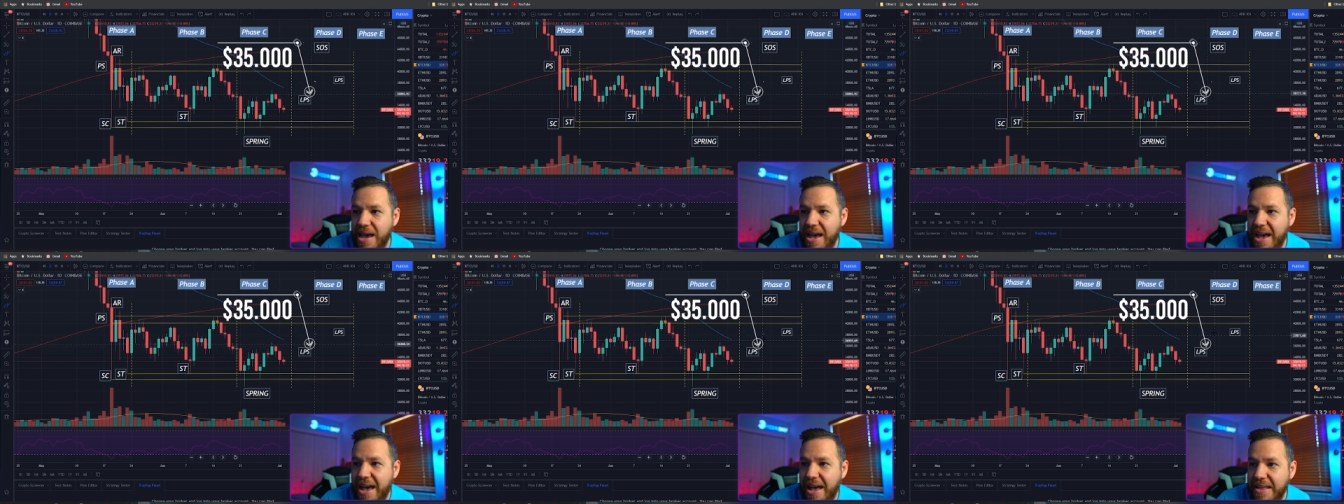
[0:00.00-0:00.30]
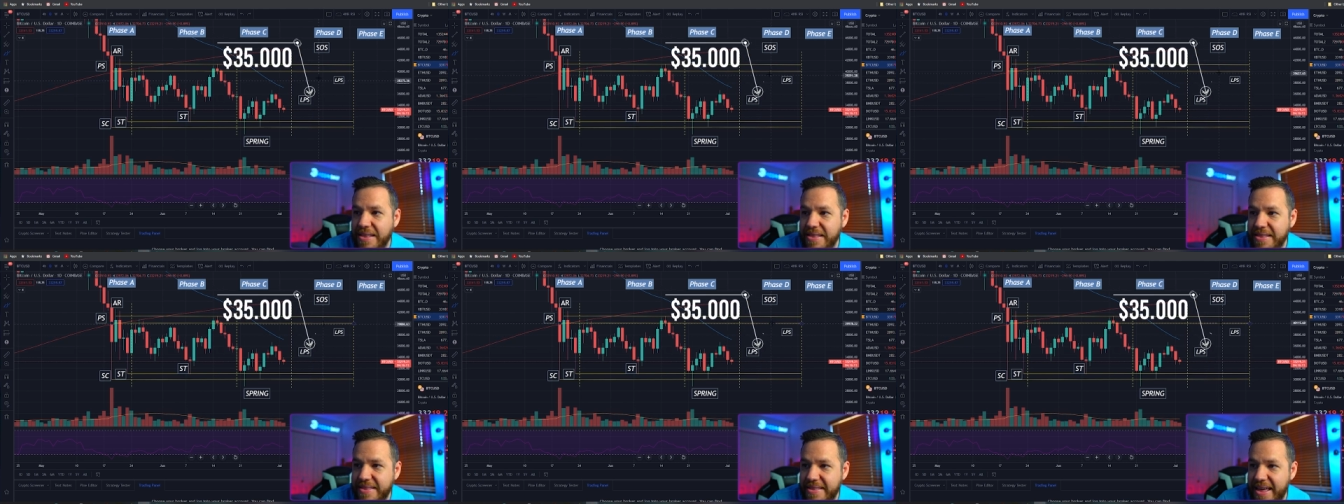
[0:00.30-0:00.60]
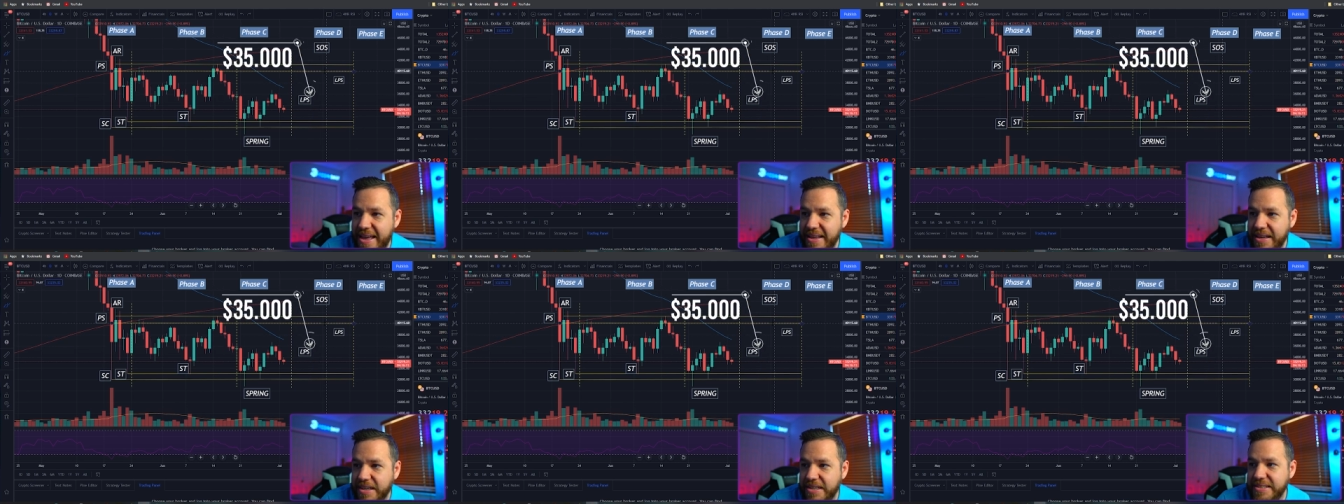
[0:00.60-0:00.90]
and
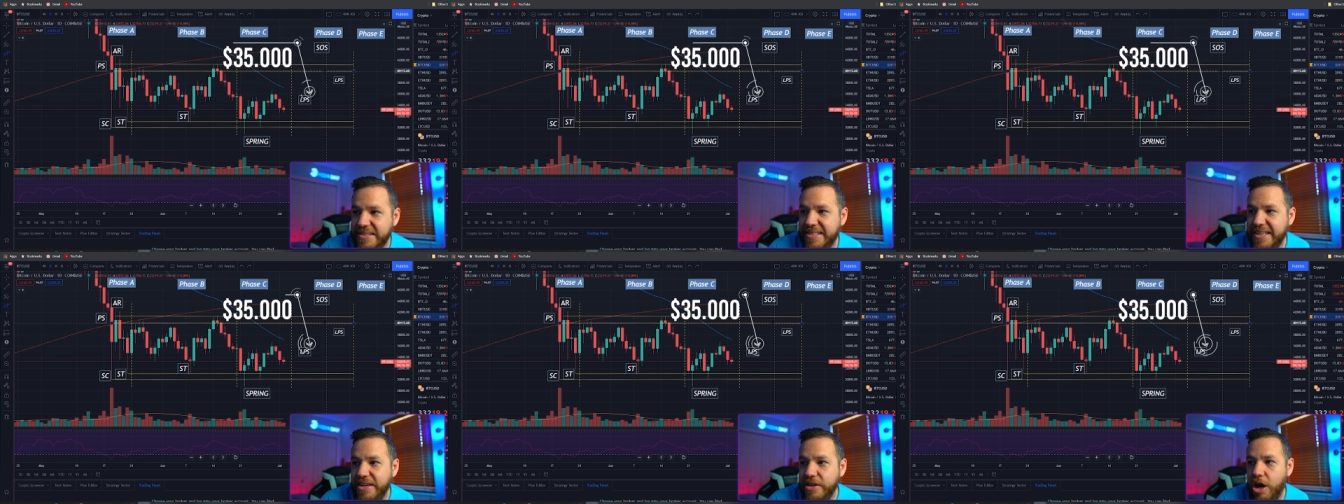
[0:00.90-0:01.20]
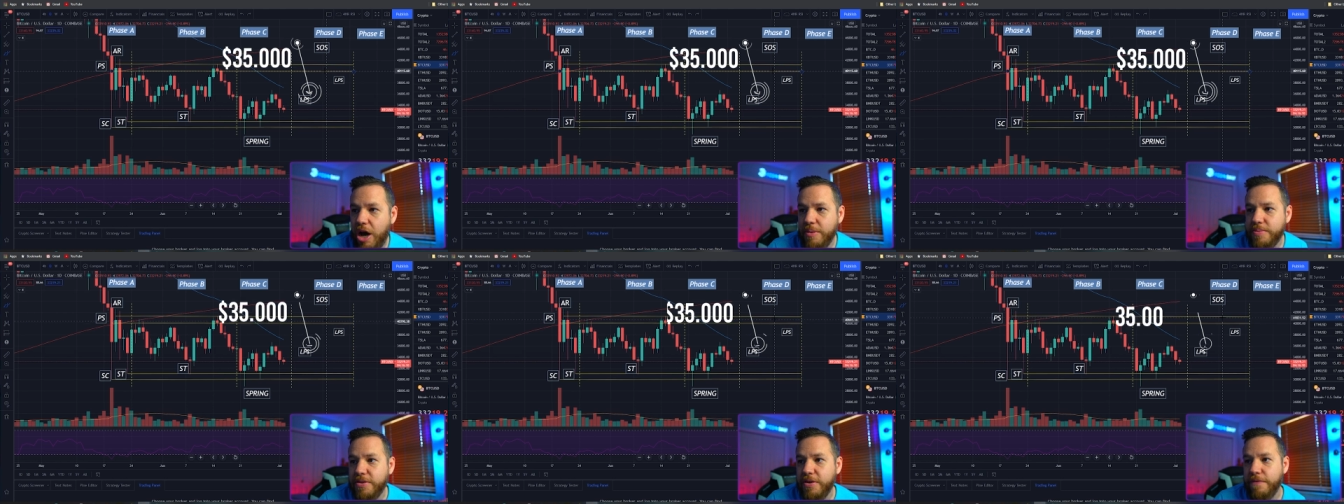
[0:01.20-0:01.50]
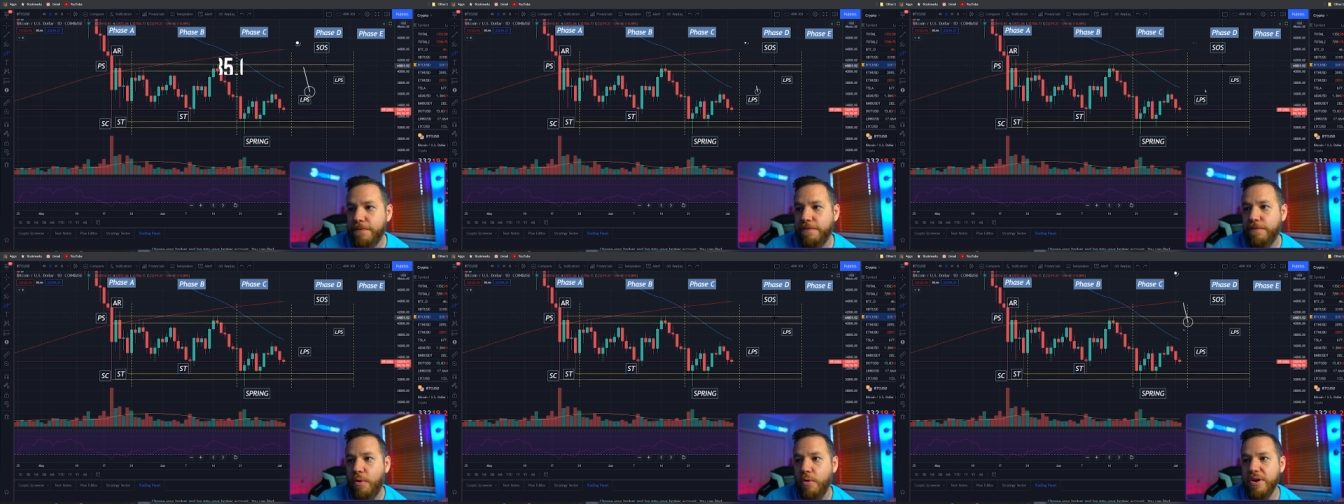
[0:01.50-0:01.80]
then continue up to
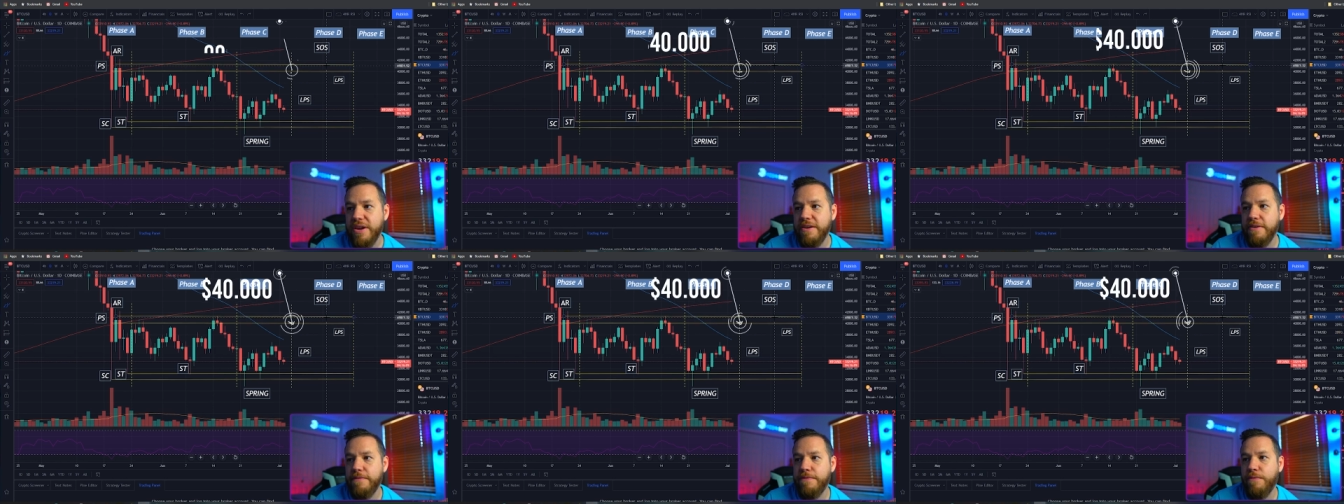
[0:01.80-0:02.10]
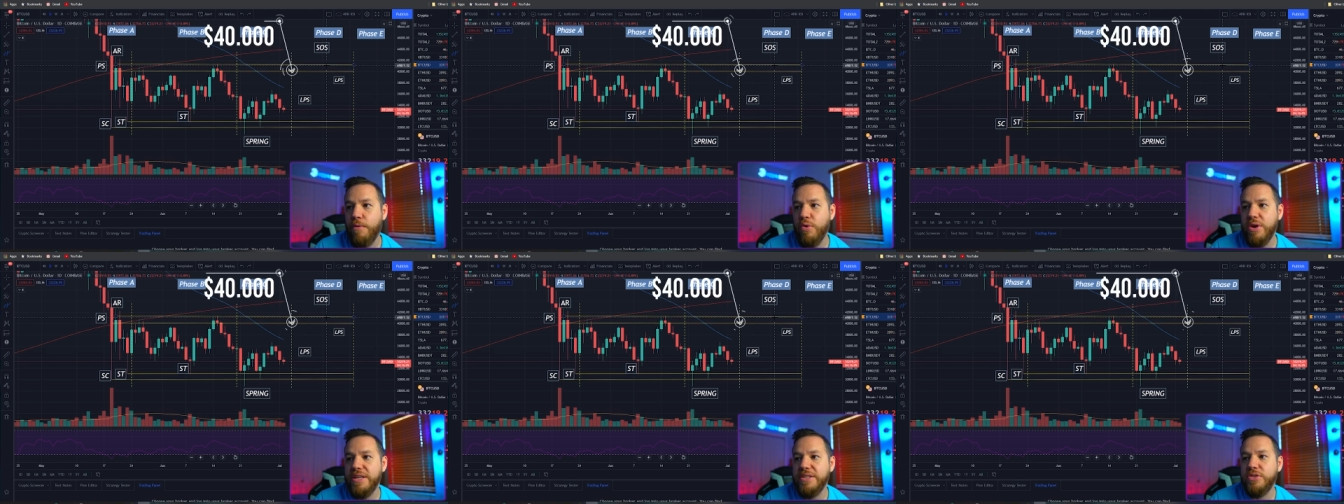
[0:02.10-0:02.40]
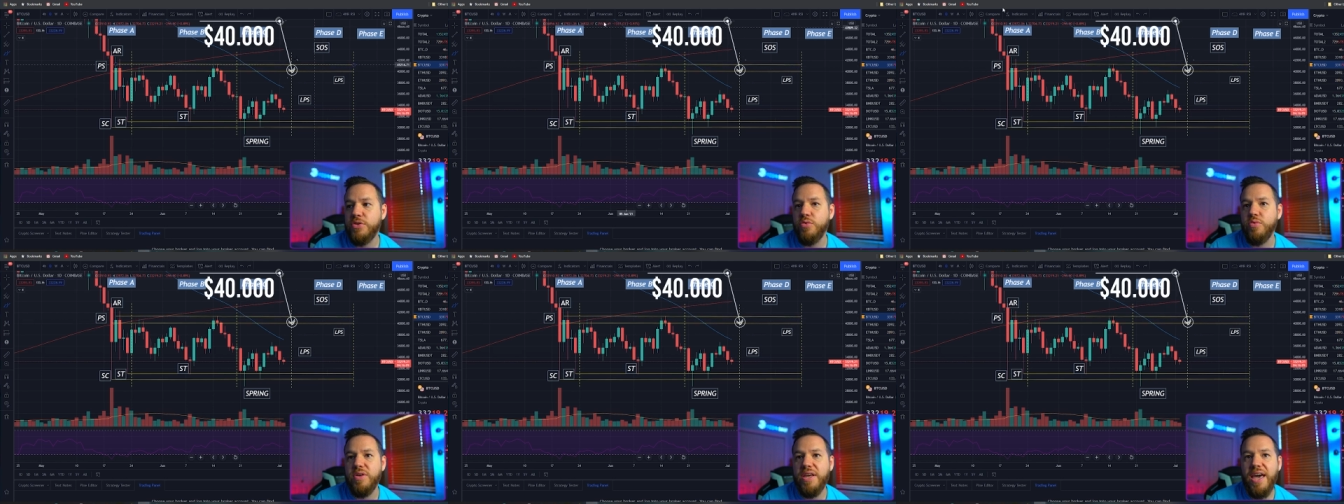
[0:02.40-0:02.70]
40 to
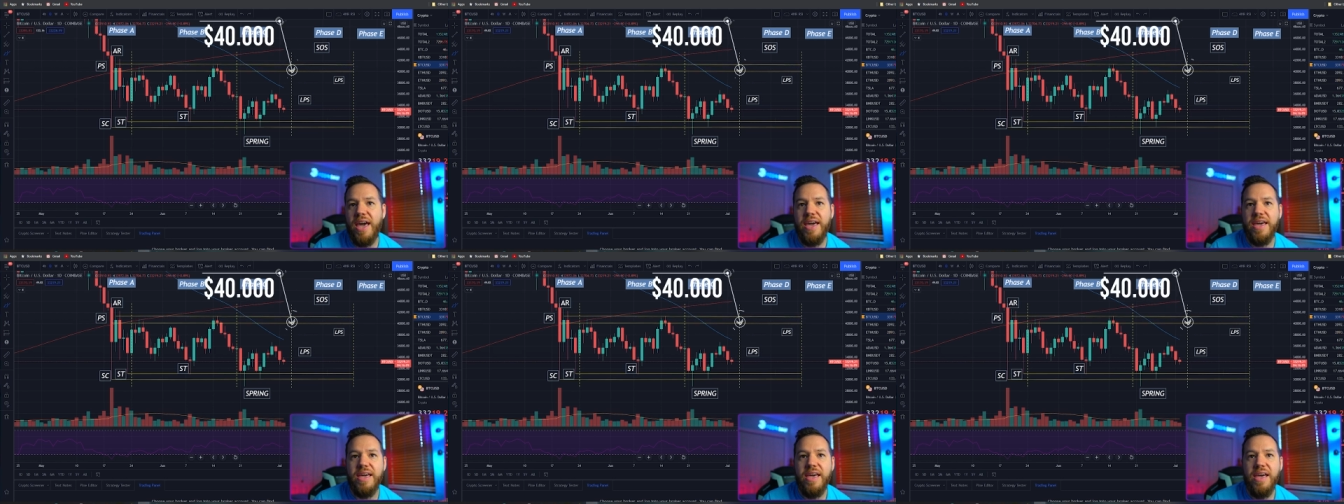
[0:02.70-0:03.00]
42K.